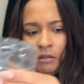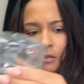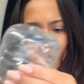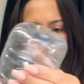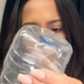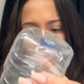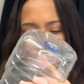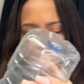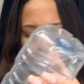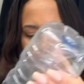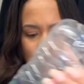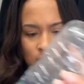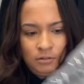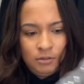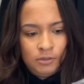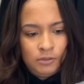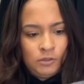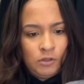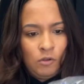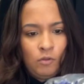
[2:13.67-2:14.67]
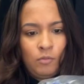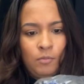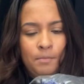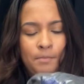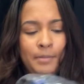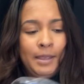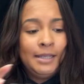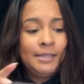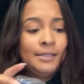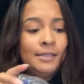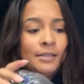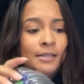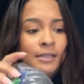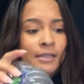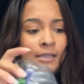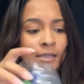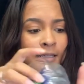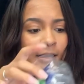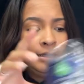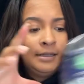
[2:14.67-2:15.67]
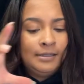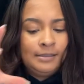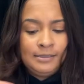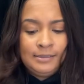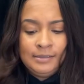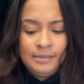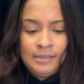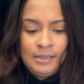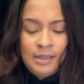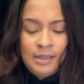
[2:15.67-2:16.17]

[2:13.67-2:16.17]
Okay, so basically it's